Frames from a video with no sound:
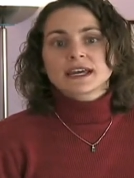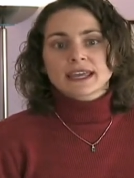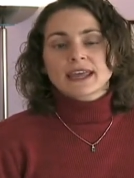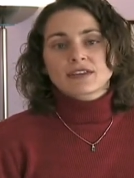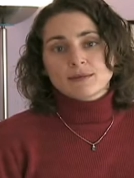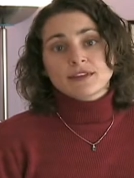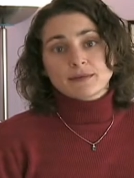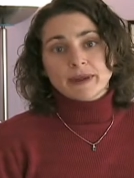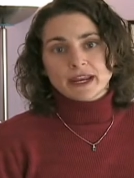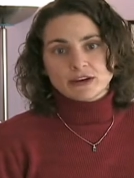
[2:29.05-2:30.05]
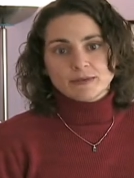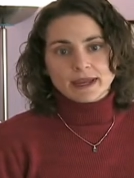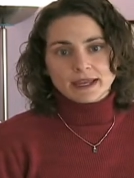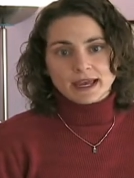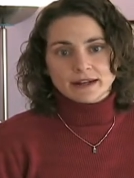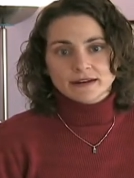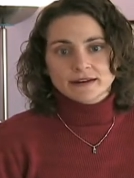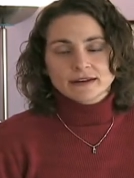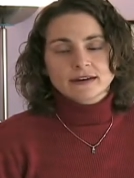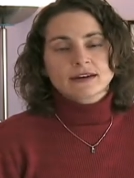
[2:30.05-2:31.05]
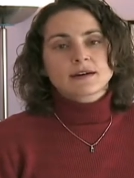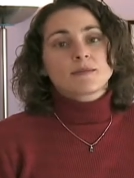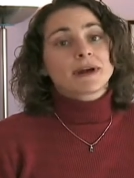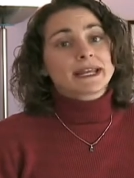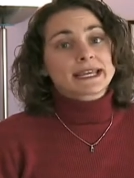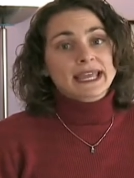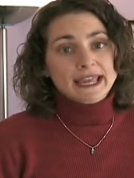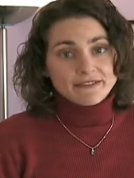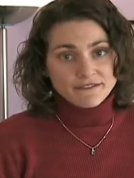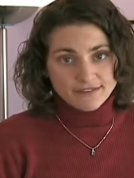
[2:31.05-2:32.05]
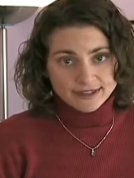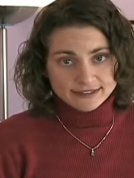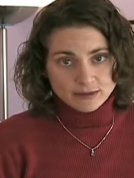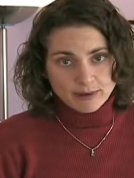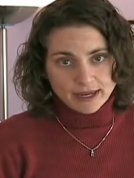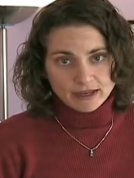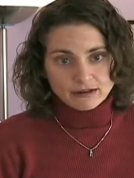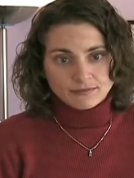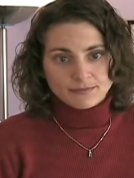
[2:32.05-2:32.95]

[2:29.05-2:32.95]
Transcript: can limit the pain you may get. But it can't fix the pain.